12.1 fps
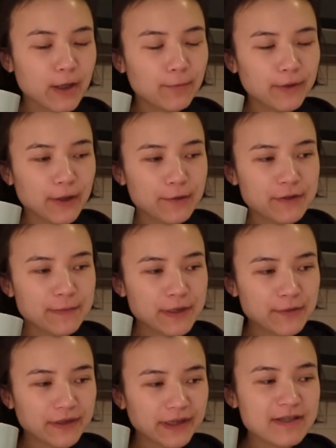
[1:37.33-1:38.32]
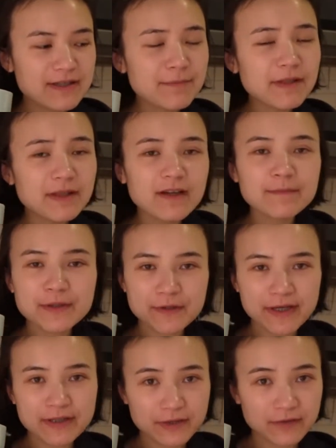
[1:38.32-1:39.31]
we're going to be doing something that I've been
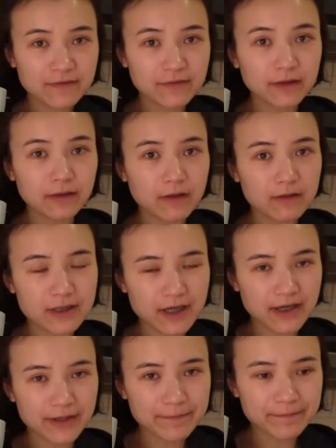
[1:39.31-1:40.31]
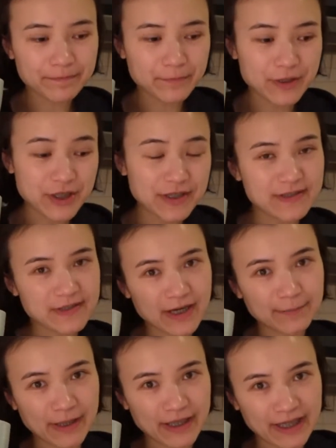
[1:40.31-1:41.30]
trying to do for a long time, which is
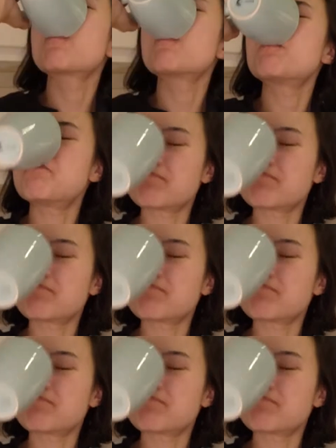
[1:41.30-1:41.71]
dye my hair.